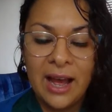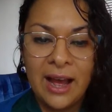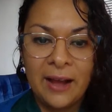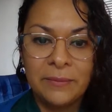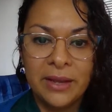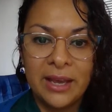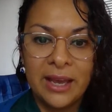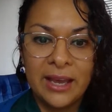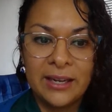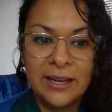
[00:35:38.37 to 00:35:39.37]
And
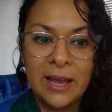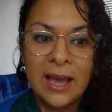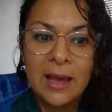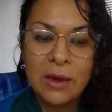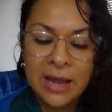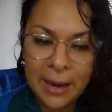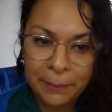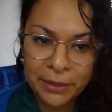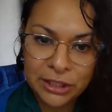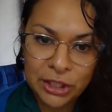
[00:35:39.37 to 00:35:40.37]
in a
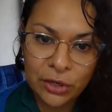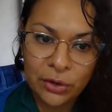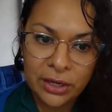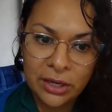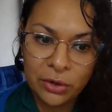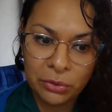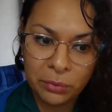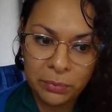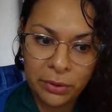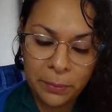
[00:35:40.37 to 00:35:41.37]
particular
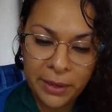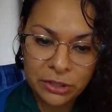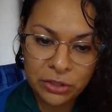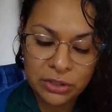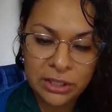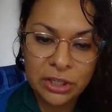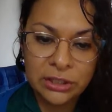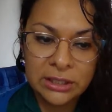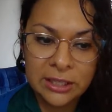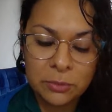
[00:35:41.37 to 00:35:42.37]
group of patients. And
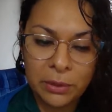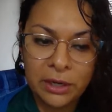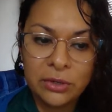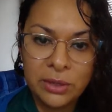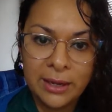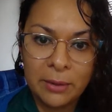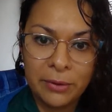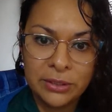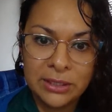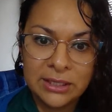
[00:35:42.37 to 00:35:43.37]
something that's very unique
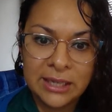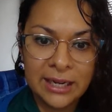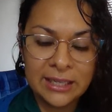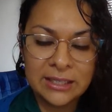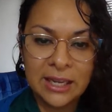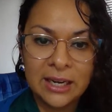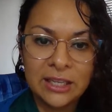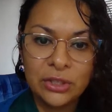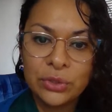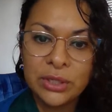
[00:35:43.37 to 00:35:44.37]
about this study is that
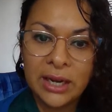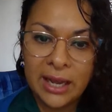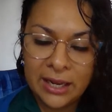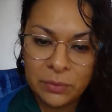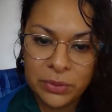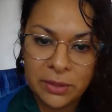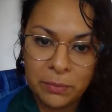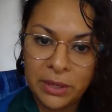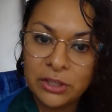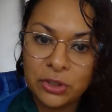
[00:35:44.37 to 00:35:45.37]
it doesn't end with the
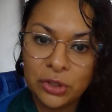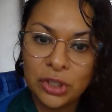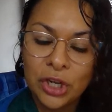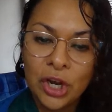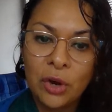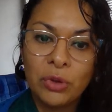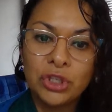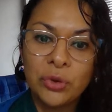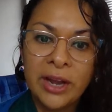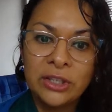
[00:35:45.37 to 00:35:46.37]
patient. We're
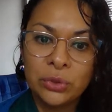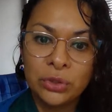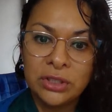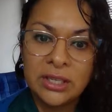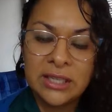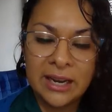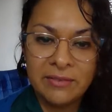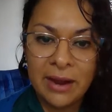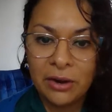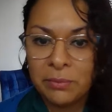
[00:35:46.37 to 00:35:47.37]
trying to understand
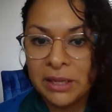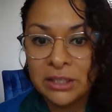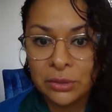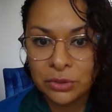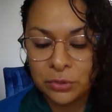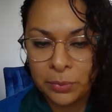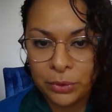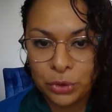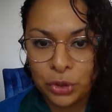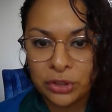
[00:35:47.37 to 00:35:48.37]
environmental
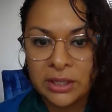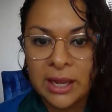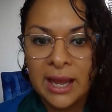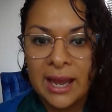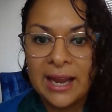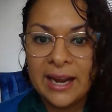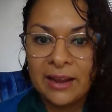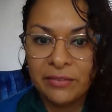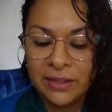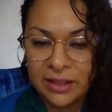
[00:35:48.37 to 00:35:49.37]
exposures and
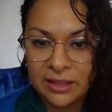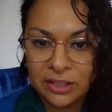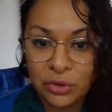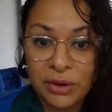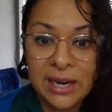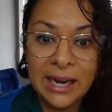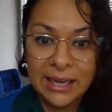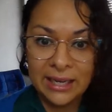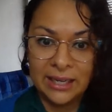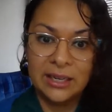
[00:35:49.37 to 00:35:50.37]
everything that's
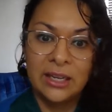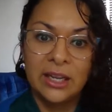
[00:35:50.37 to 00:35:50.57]
related